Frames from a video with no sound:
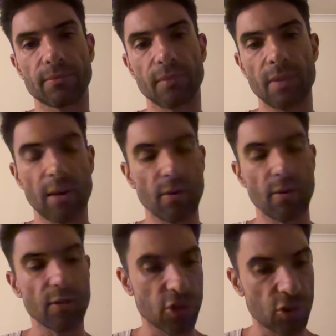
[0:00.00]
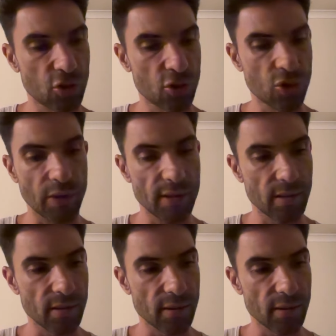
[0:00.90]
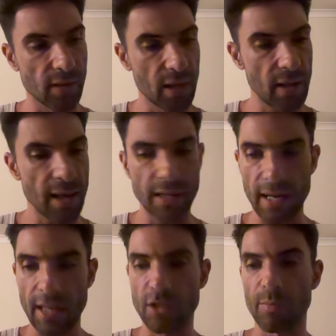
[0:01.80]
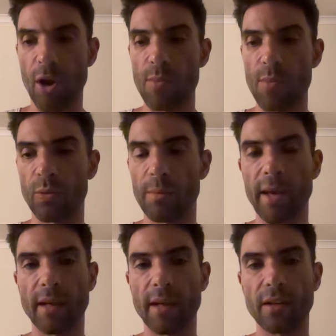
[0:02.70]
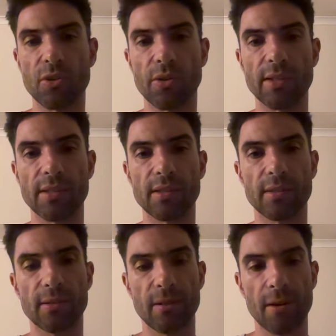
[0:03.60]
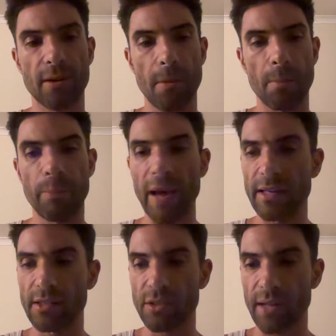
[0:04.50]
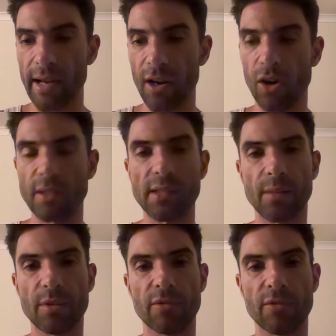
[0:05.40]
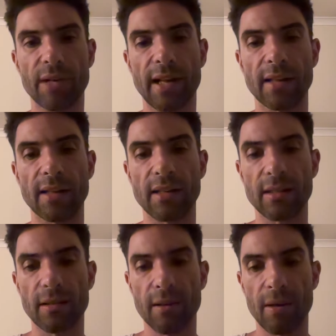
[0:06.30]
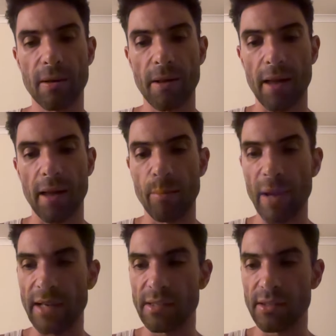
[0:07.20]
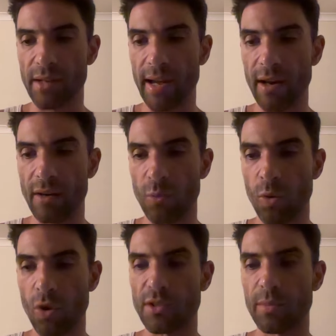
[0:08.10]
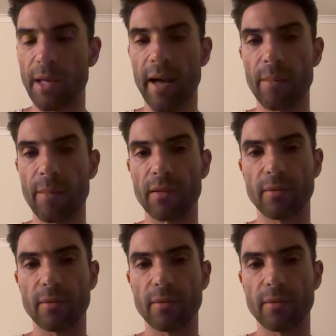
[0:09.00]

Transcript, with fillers: There is just choices and in each moment, we make a choice based on our concept of reality and based on our want to be happy.